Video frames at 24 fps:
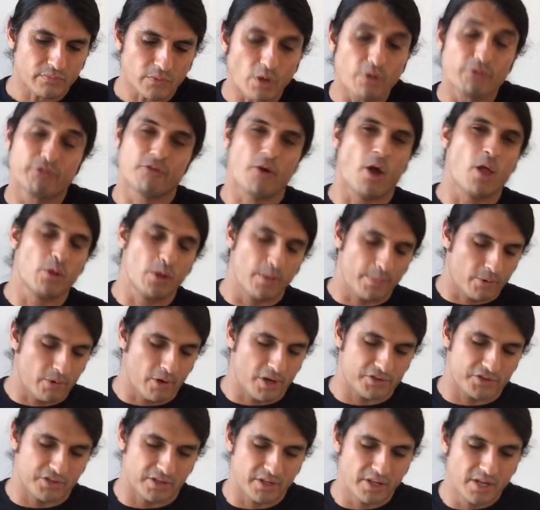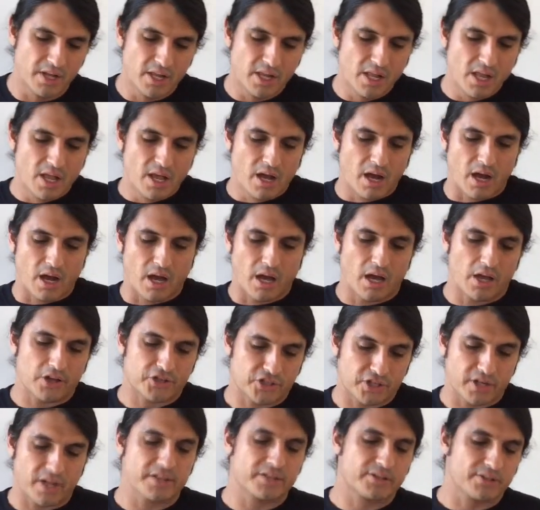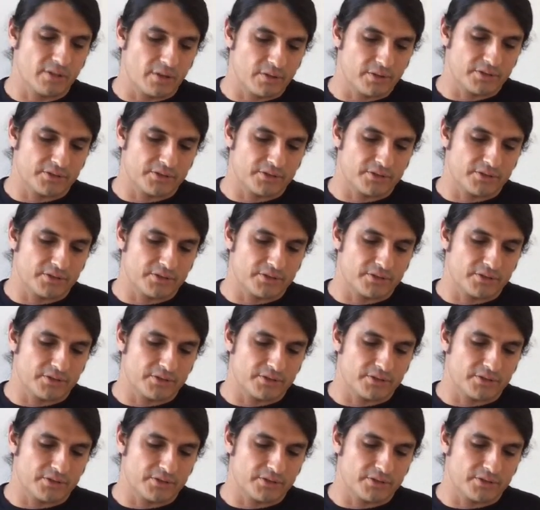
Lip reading: a follow-up question. Should I slow